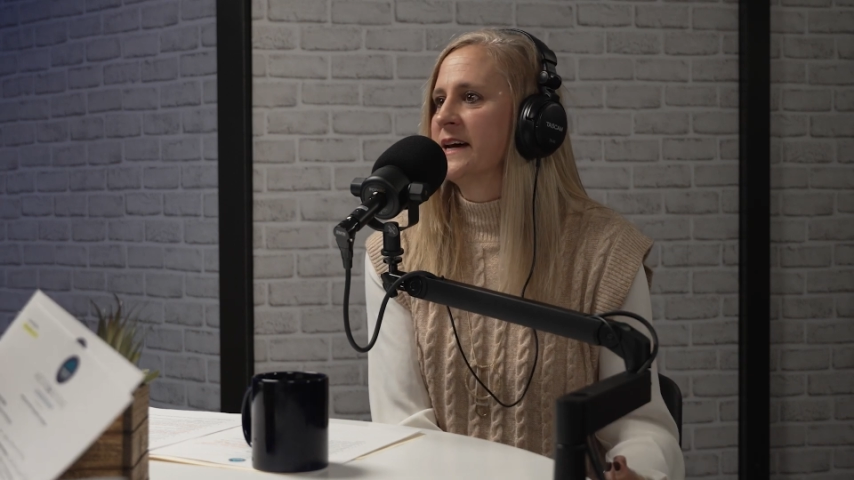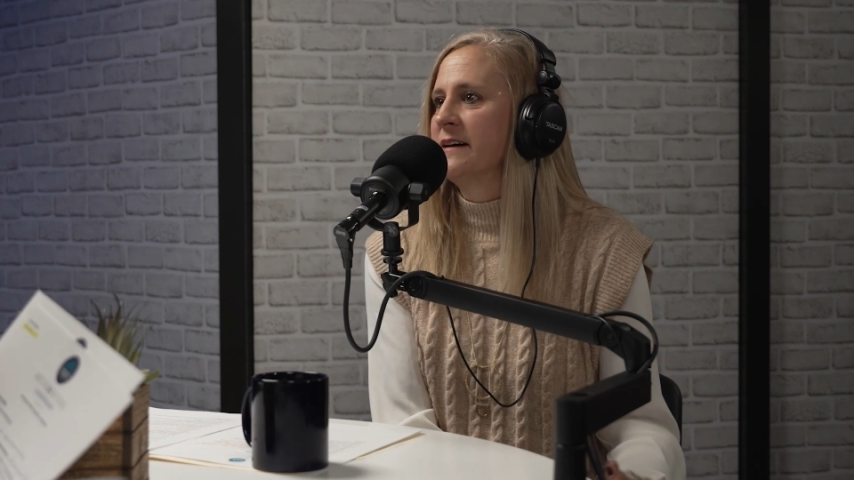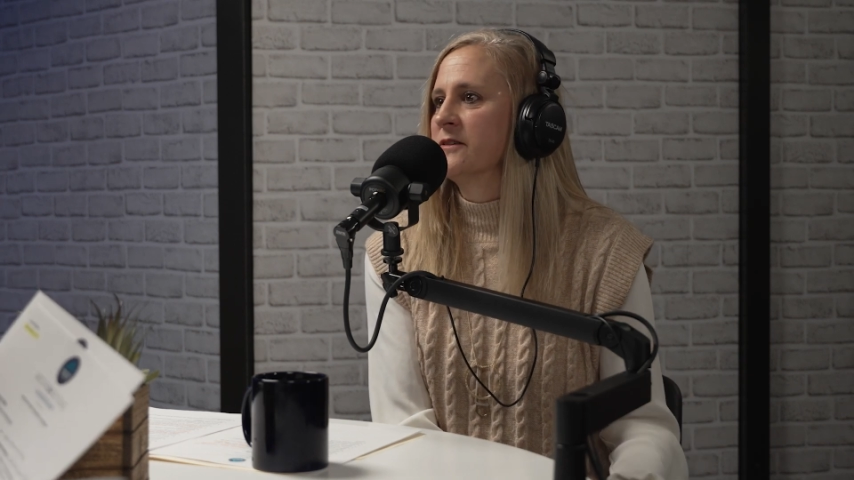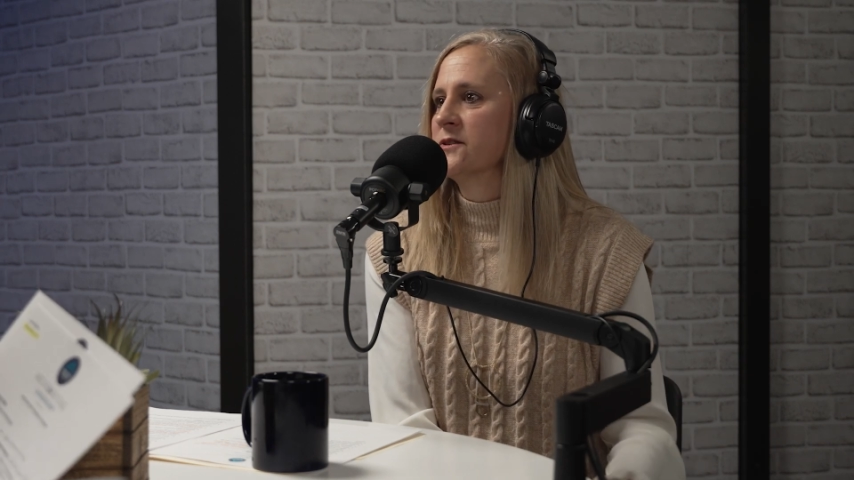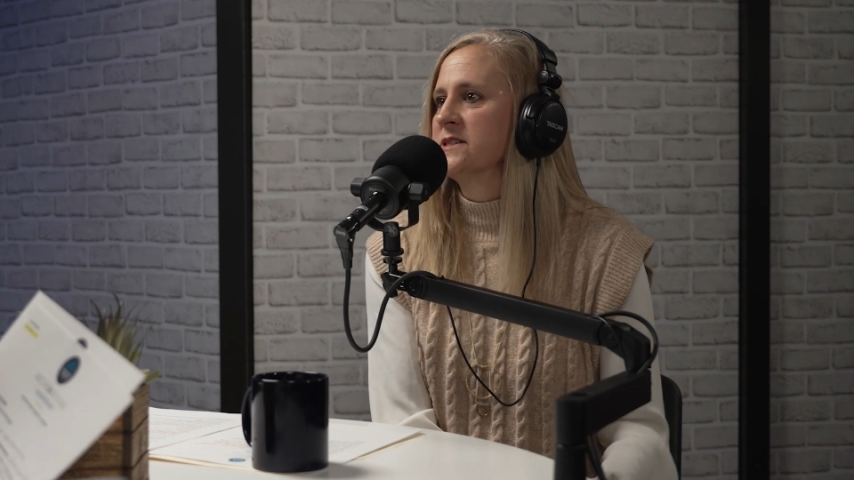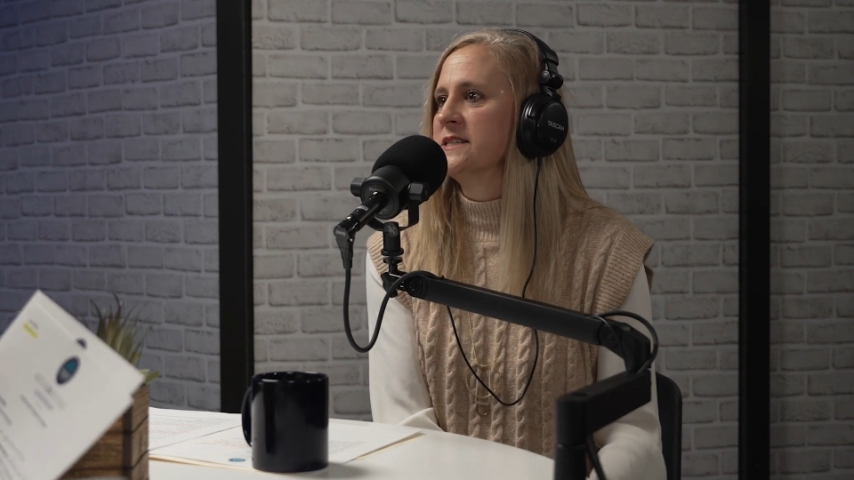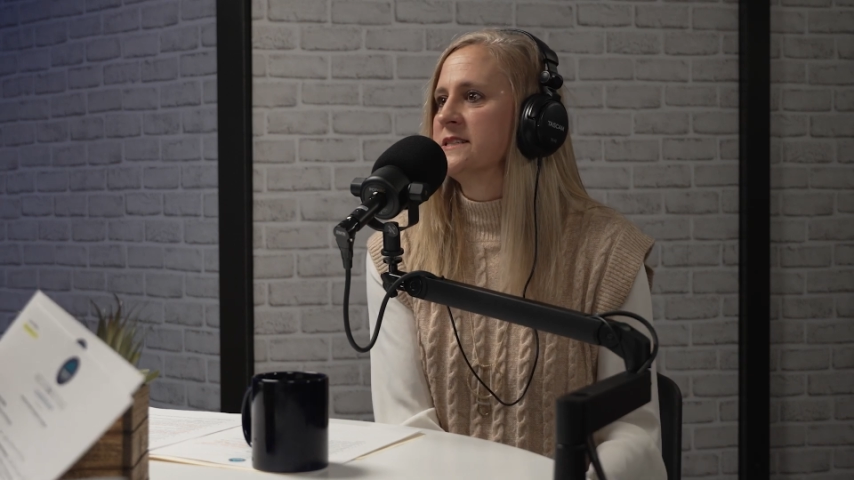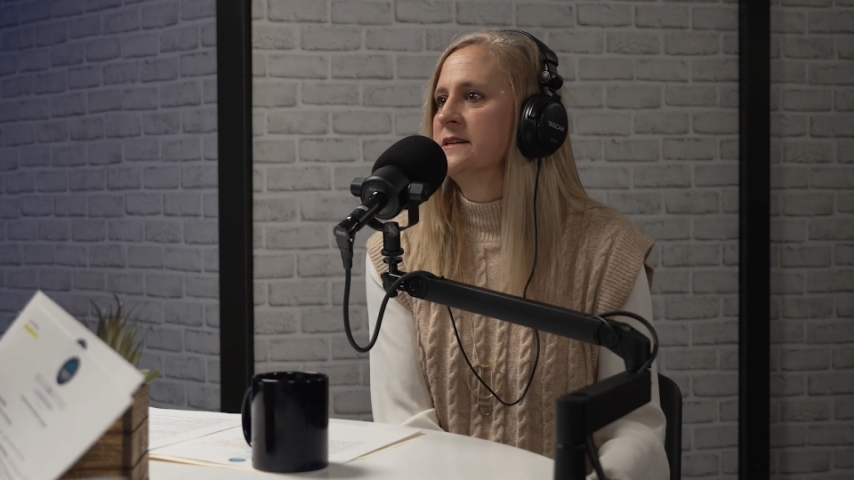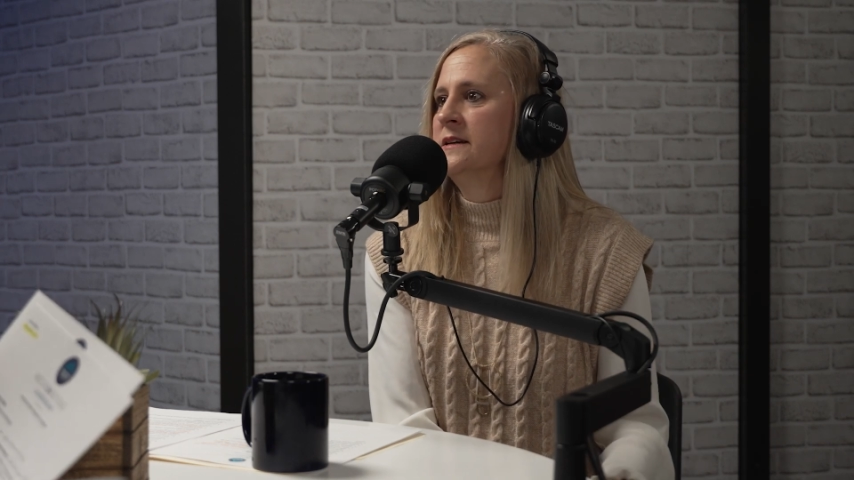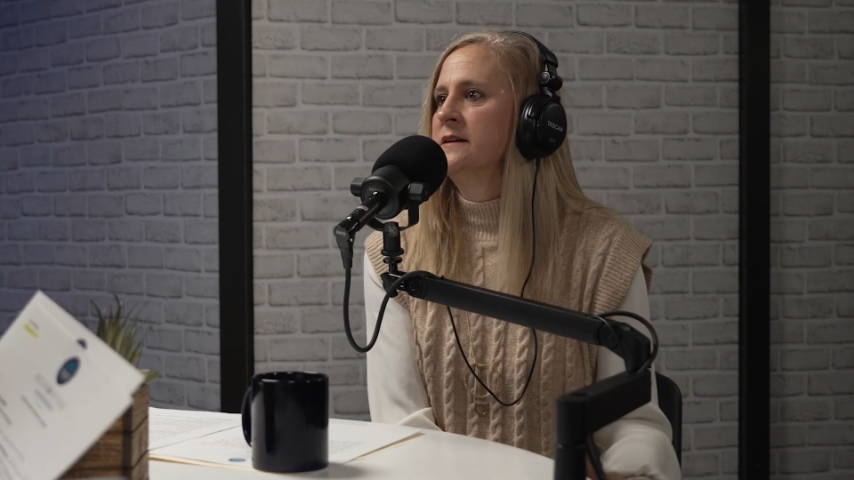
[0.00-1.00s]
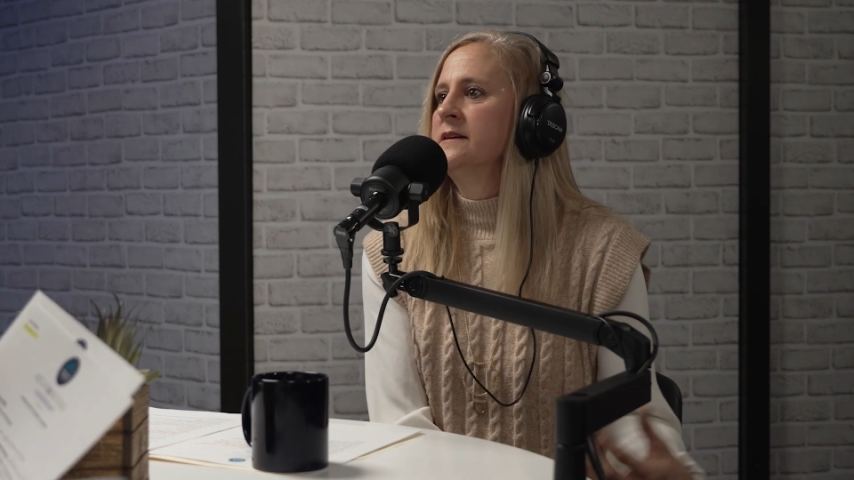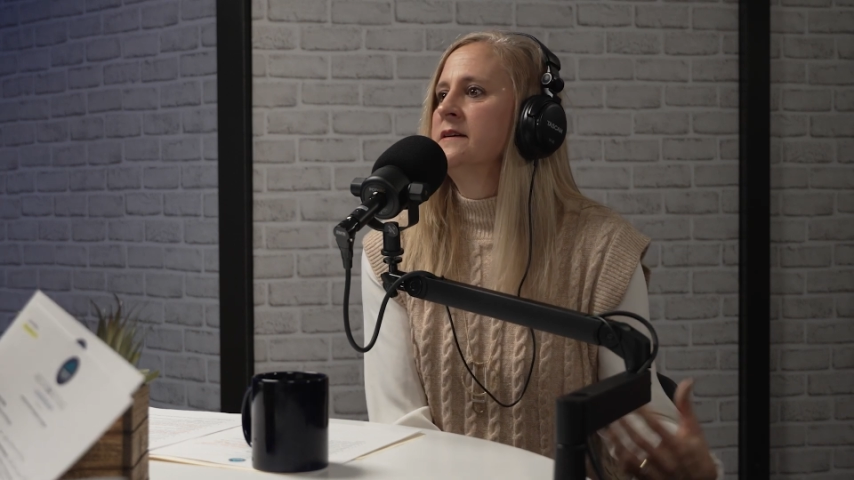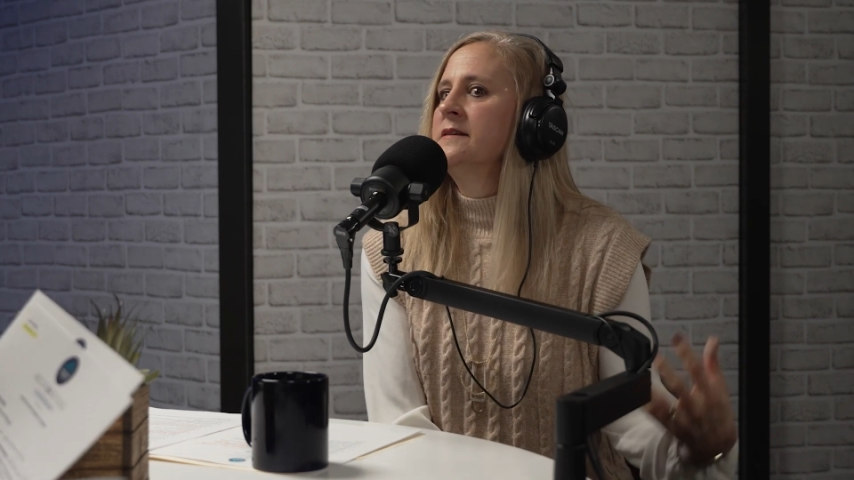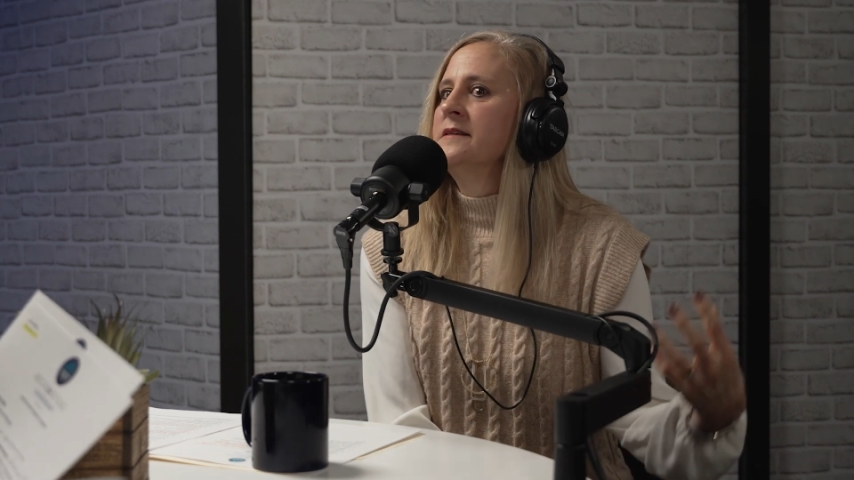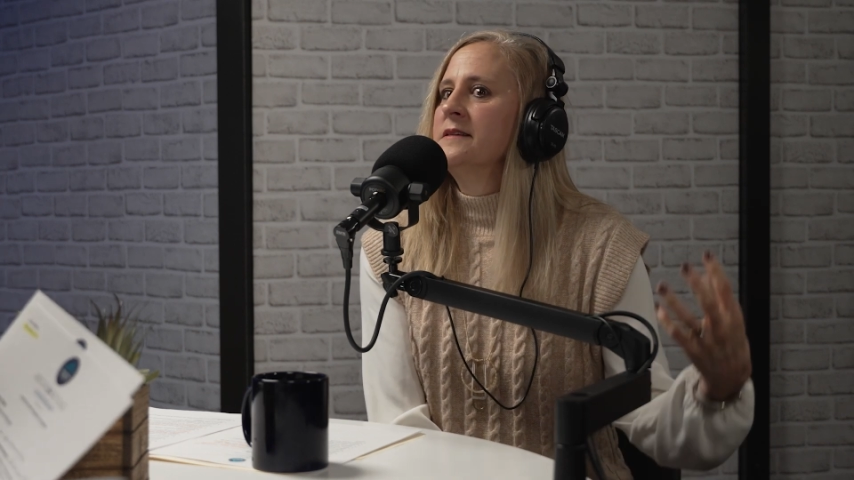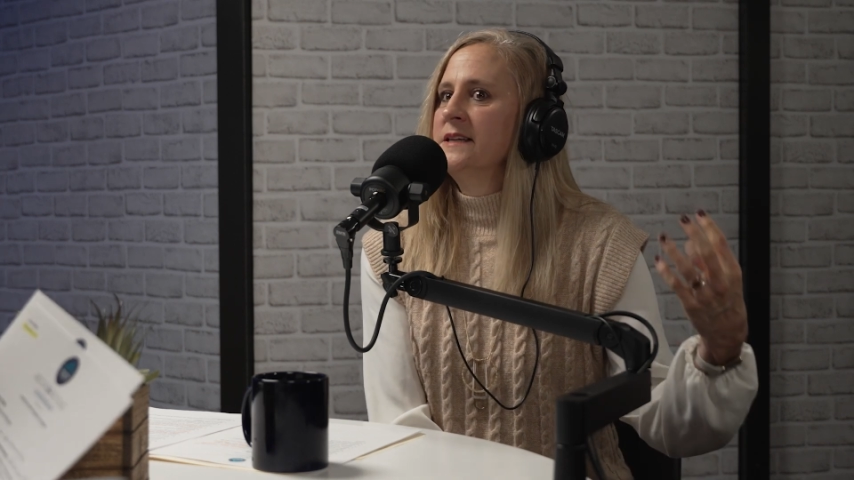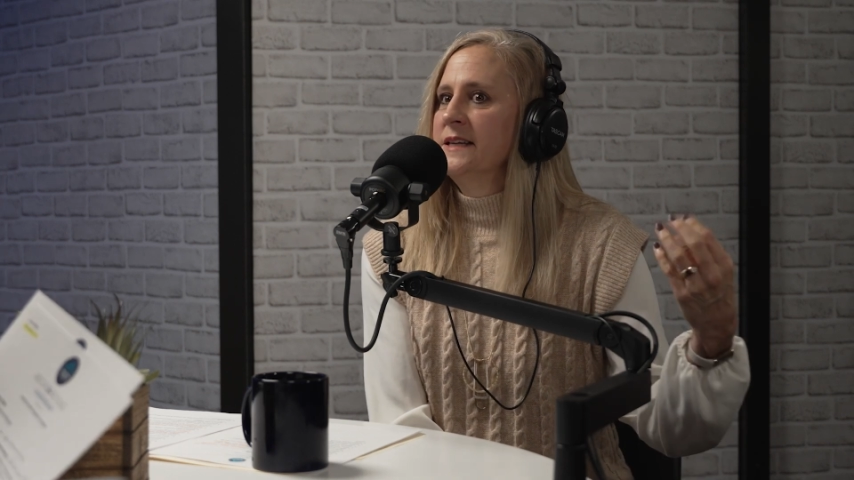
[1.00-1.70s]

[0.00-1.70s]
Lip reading: have versus the